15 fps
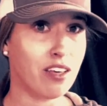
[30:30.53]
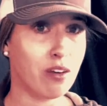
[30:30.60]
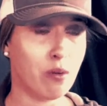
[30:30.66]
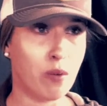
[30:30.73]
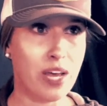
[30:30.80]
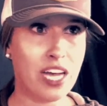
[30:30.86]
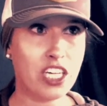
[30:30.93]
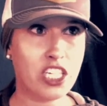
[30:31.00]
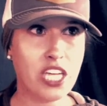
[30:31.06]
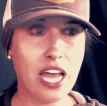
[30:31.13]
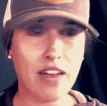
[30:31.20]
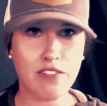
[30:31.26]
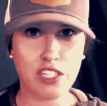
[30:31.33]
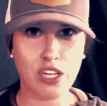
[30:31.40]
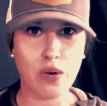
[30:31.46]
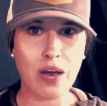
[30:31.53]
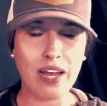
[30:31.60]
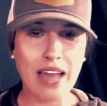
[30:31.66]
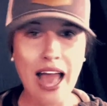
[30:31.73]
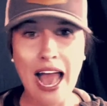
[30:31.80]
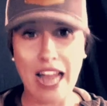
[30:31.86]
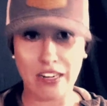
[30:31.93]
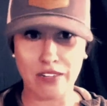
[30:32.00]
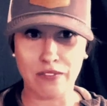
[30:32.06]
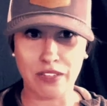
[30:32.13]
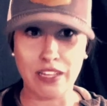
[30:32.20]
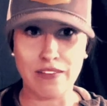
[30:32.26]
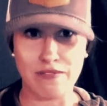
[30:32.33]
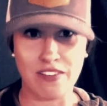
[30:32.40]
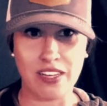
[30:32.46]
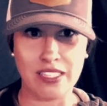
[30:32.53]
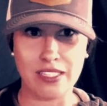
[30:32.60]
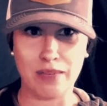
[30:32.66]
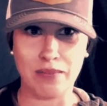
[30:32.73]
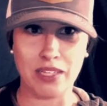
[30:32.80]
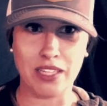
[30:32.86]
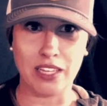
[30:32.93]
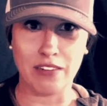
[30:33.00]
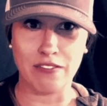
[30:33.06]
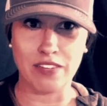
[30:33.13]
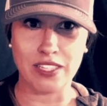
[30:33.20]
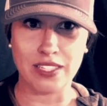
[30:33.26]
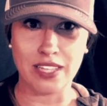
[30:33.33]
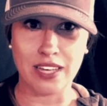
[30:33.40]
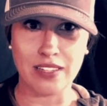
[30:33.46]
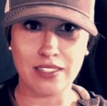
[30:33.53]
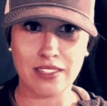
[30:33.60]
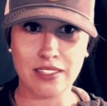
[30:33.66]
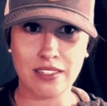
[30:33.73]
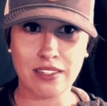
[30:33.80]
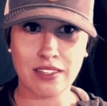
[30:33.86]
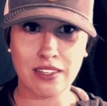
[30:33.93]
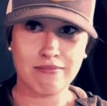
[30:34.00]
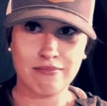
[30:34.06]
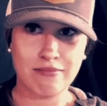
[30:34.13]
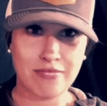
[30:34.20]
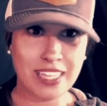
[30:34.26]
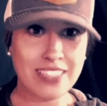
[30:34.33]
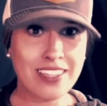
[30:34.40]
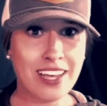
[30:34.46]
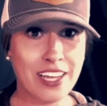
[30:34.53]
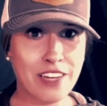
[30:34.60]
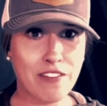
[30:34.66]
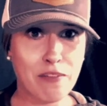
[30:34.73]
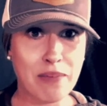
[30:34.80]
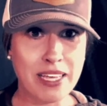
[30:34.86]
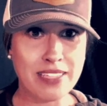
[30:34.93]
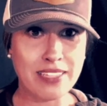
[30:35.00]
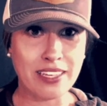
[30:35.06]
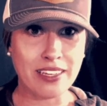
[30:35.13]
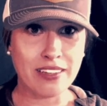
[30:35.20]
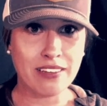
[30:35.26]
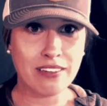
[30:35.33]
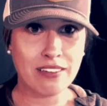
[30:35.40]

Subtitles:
We actually have to go out actively and find something that offends us. That's kind of amazing.